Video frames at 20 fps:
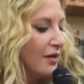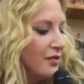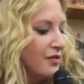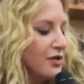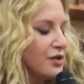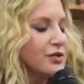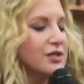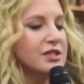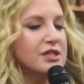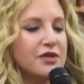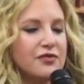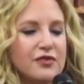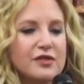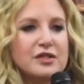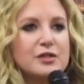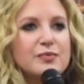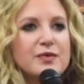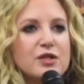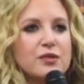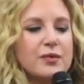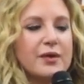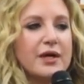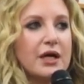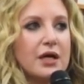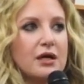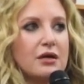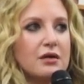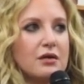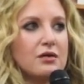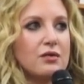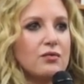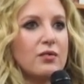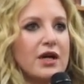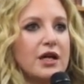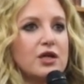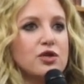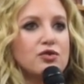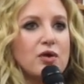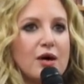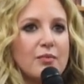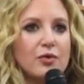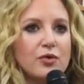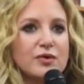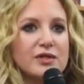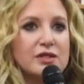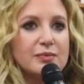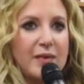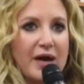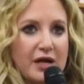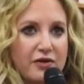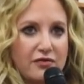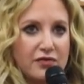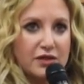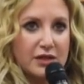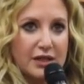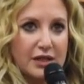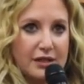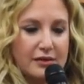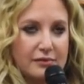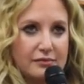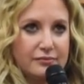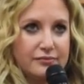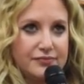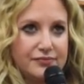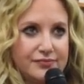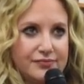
There's a difference between writing trauma respectfully